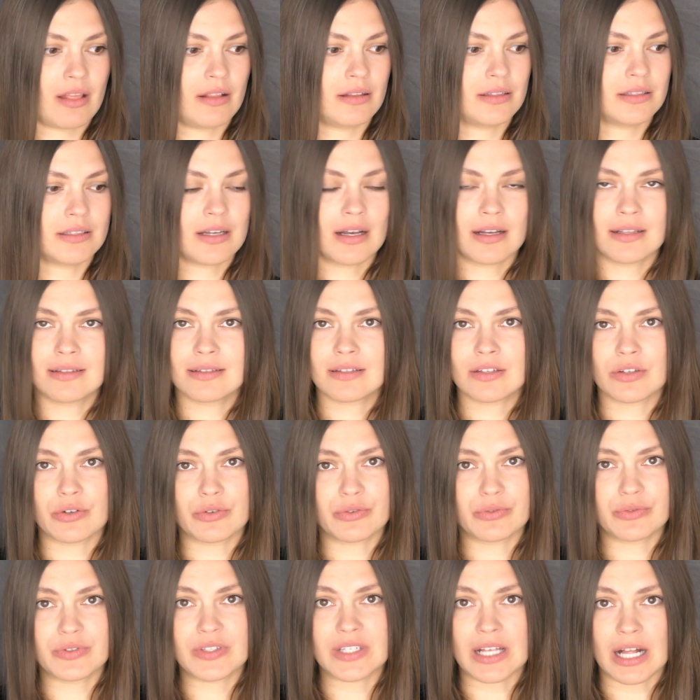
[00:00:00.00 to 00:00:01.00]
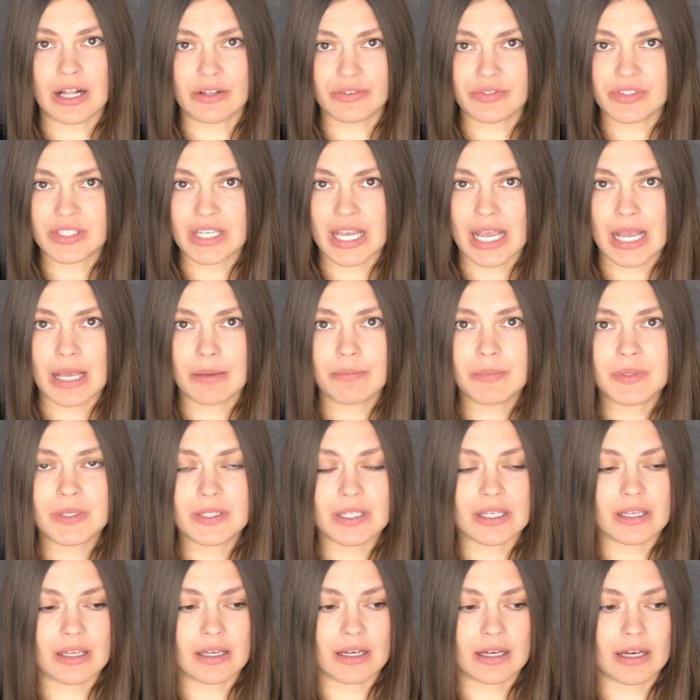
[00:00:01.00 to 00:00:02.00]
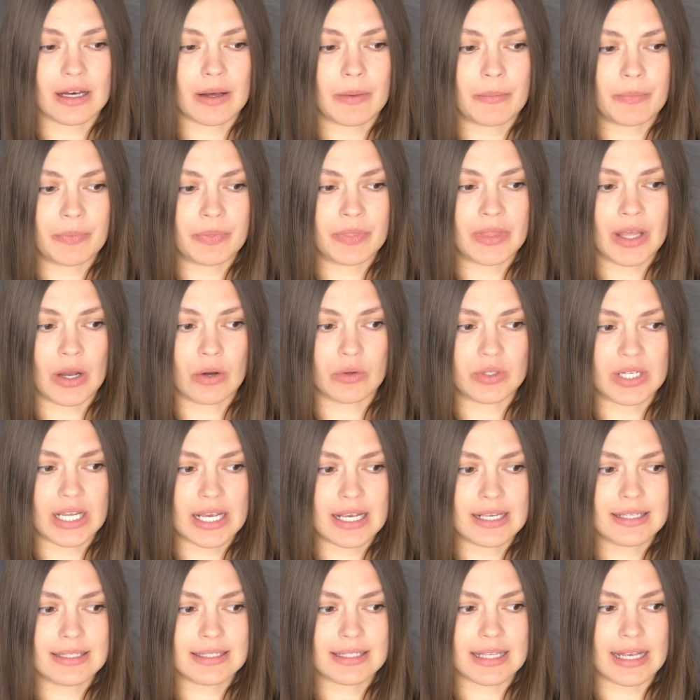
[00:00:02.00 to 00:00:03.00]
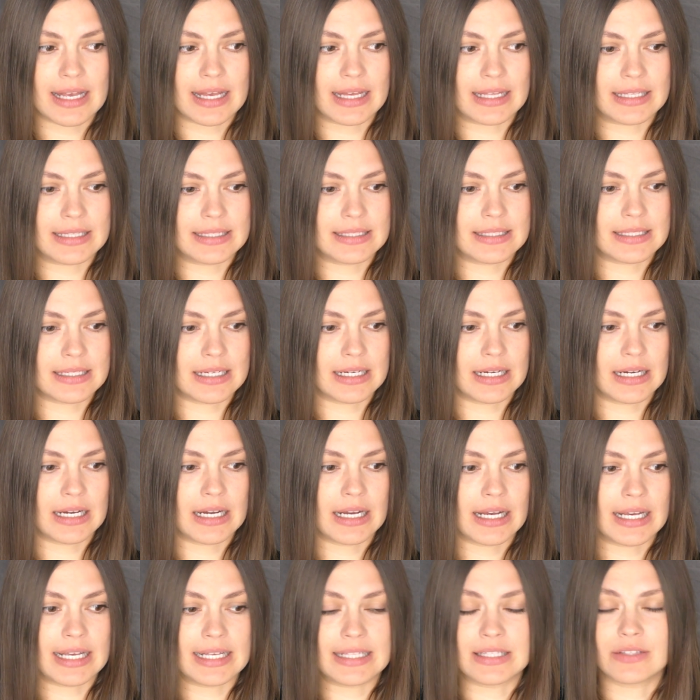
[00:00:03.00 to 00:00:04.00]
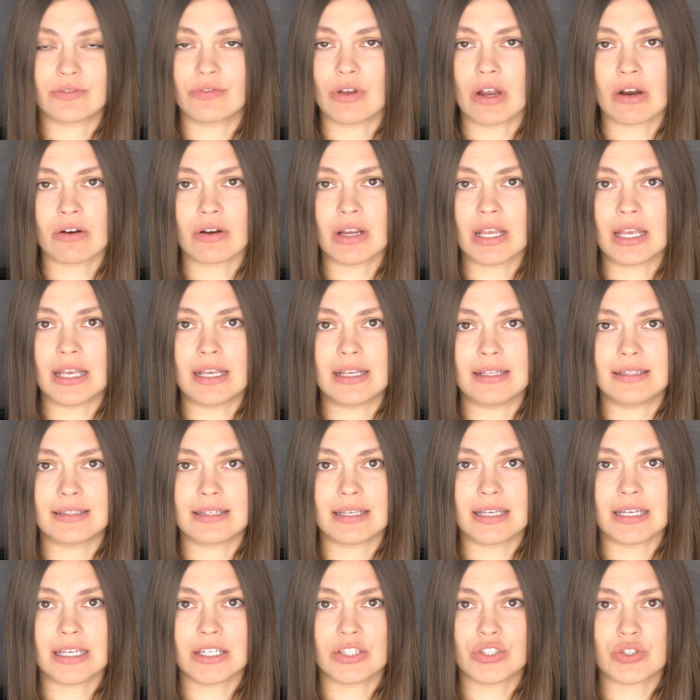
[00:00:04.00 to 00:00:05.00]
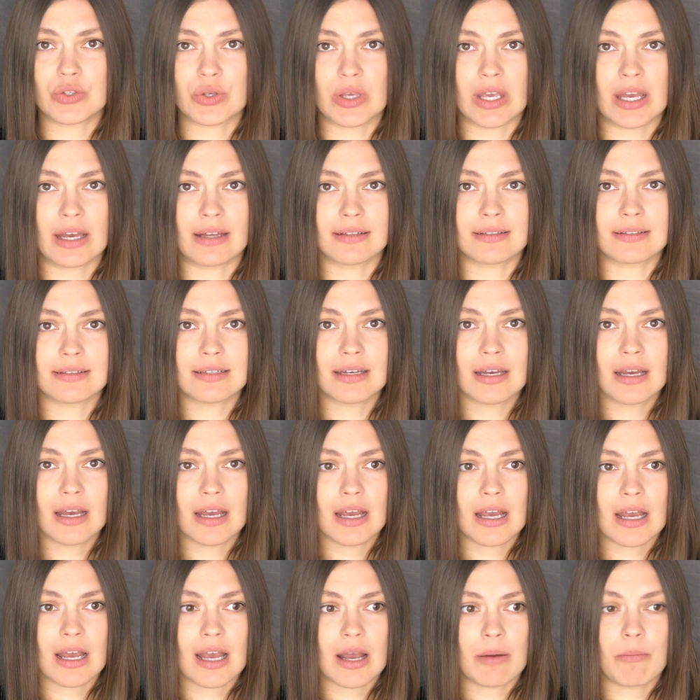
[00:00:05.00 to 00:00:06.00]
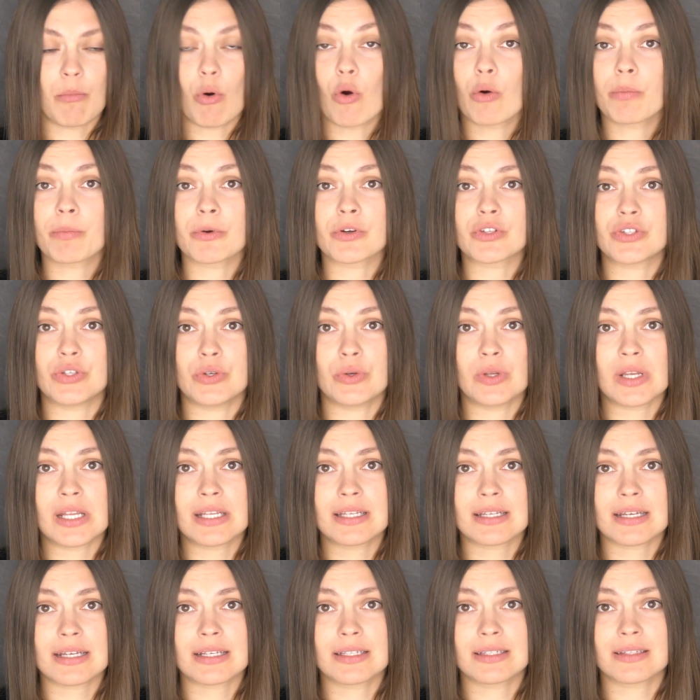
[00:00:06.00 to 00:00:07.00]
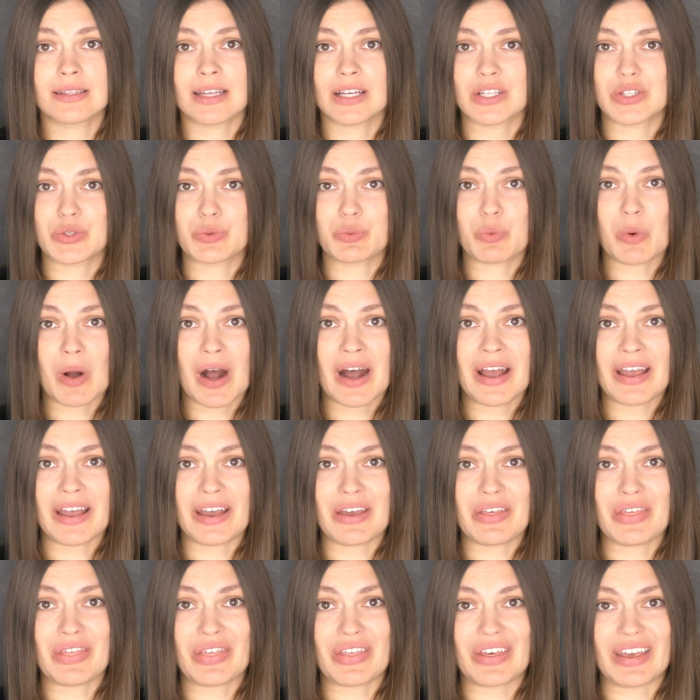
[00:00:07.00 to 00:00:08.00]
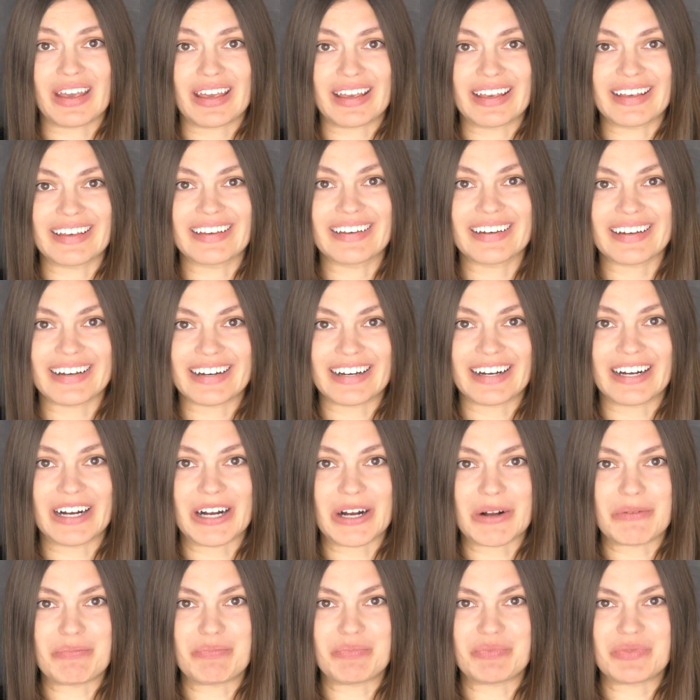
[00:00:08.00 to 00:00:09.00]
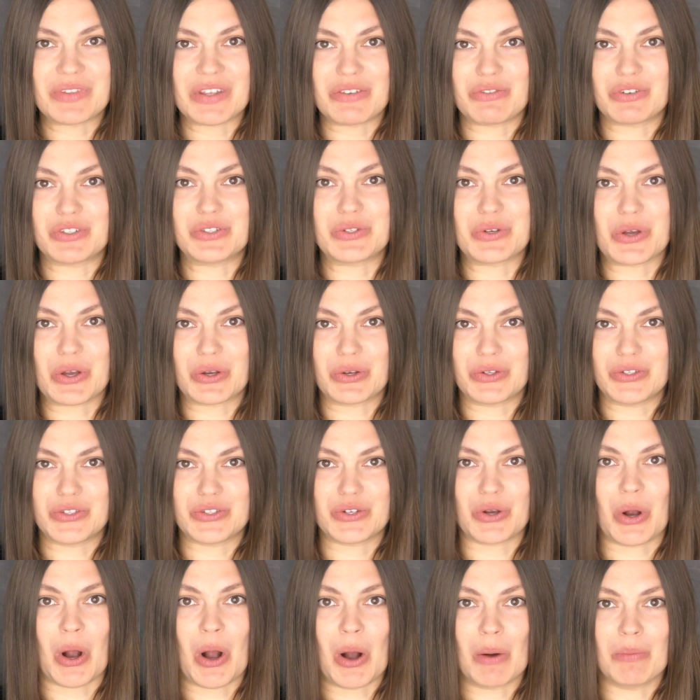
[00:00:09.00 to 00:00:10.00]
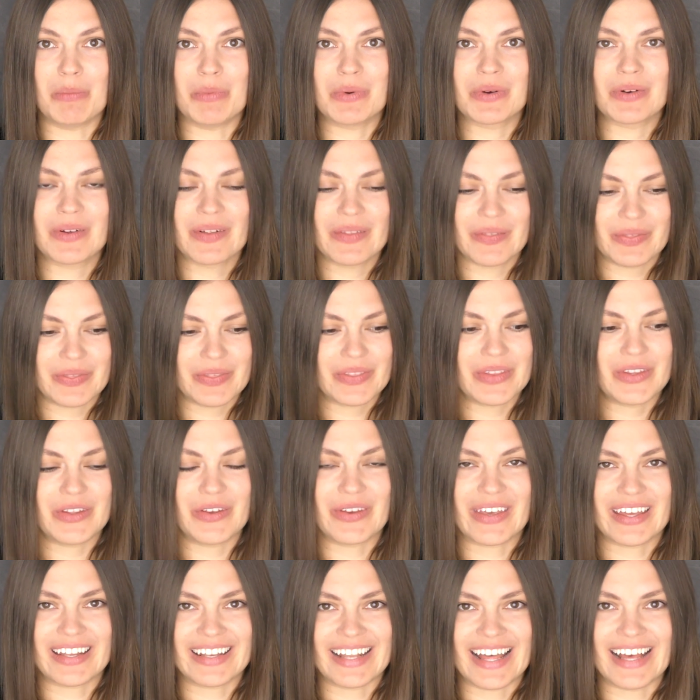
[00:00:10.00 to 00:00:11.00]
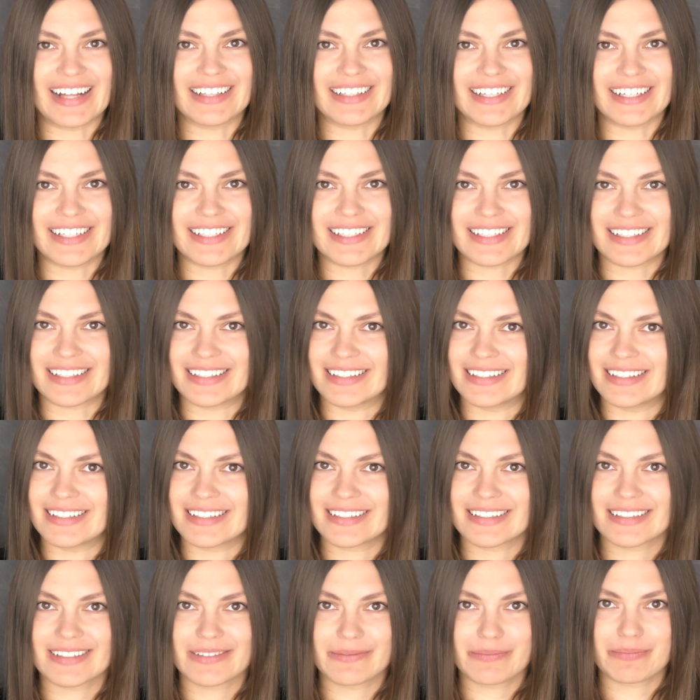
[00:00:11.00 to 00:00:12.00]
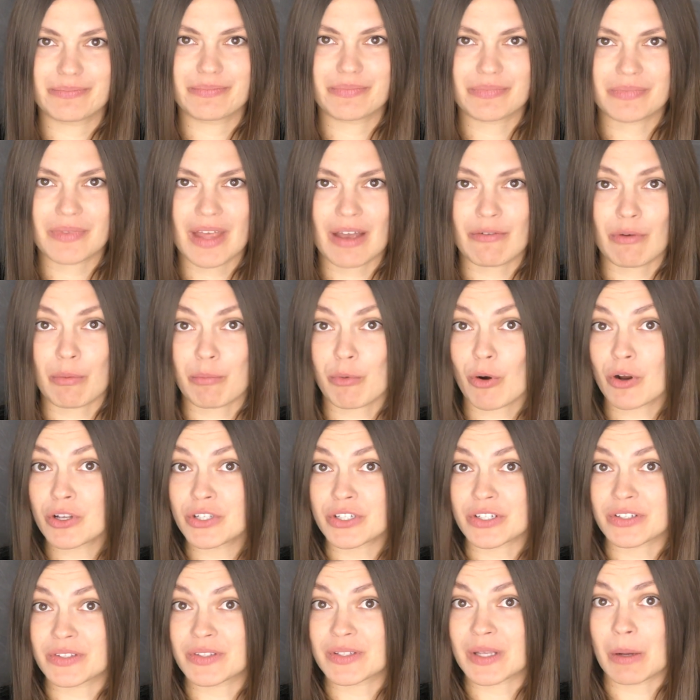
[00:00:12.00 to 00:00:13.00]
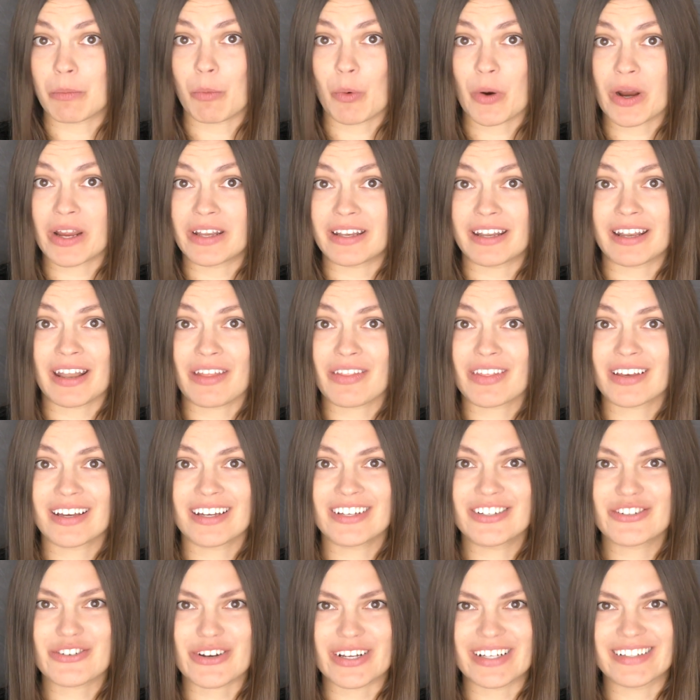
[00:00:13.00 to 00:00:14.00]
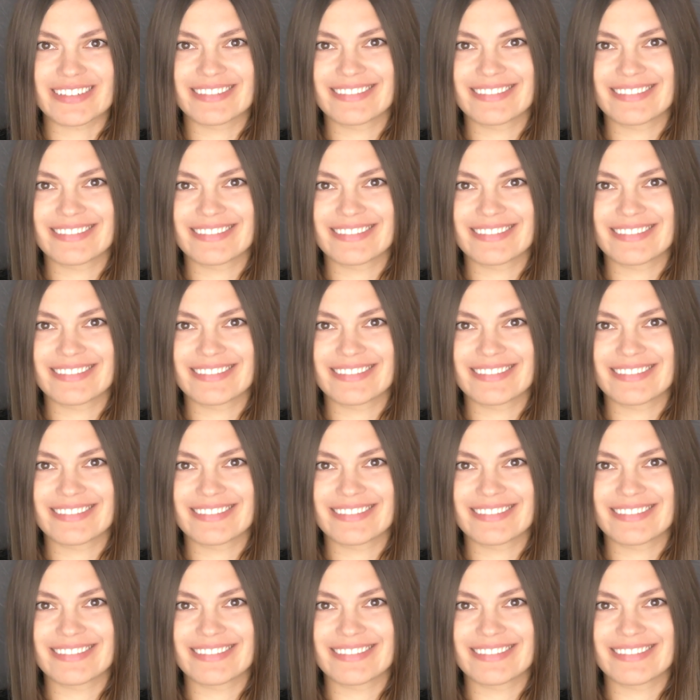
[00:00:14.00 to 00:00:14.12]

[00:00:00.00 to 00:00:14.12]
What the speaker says: tons of self-tapes nowadays, and it's very easy to get more opportunities. That's why I think if you do a good job, you can nail it and have a project somewhere in another country.